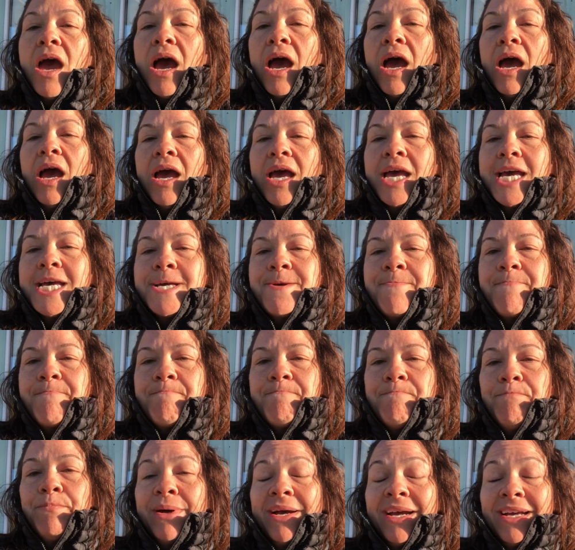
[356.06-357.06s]

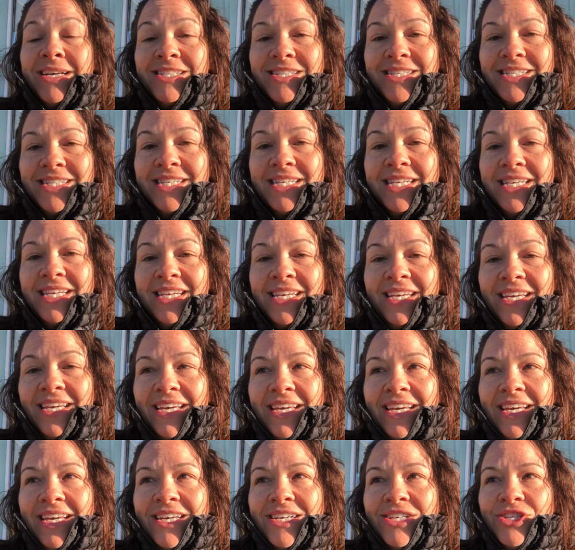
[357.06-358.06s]
But
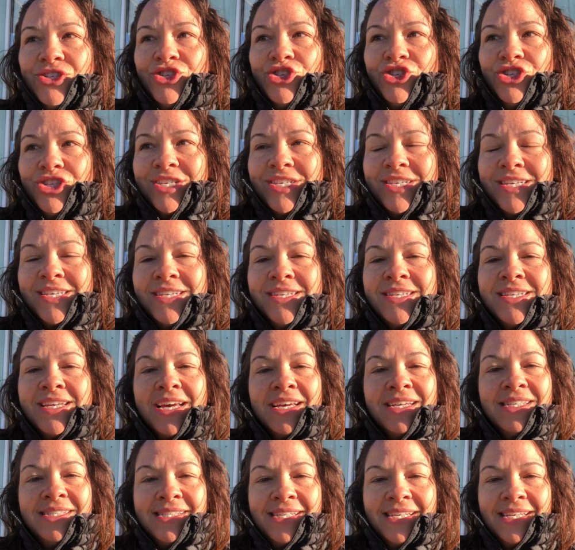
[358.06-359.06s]
she
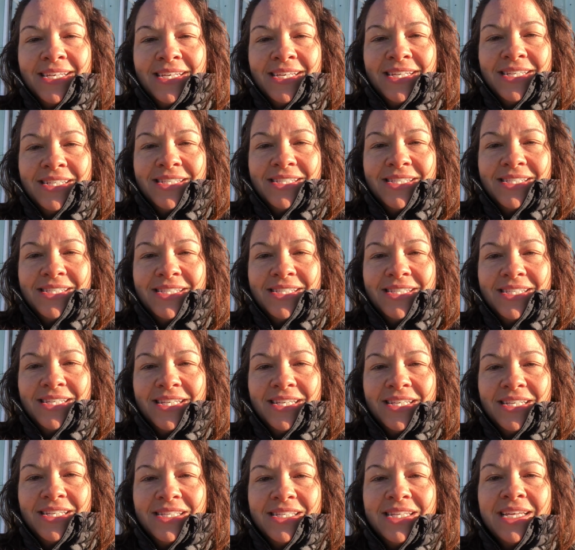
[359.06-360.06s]
does it
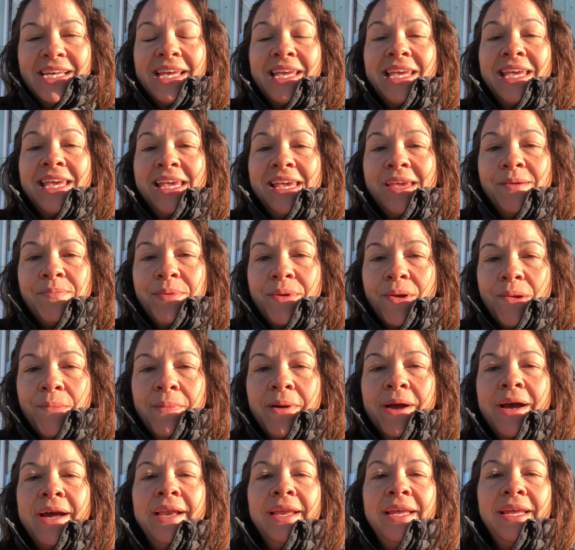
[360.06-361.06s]
to keep her
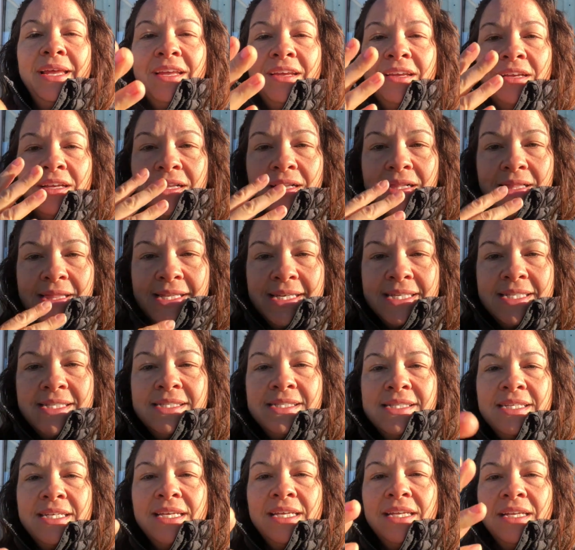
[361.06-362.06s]
body
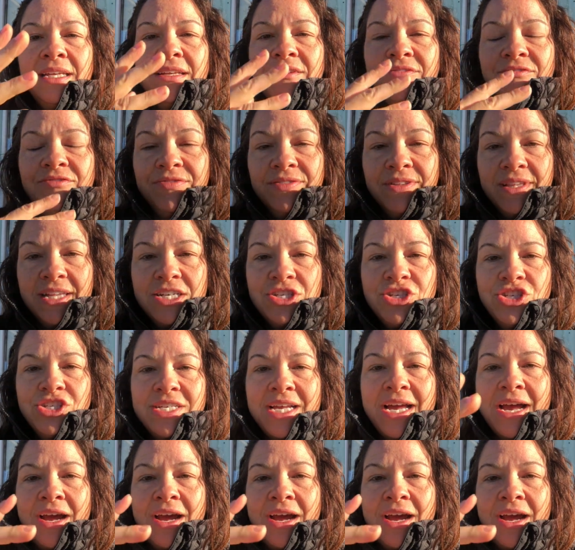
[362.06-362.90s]
cleansing and fleshed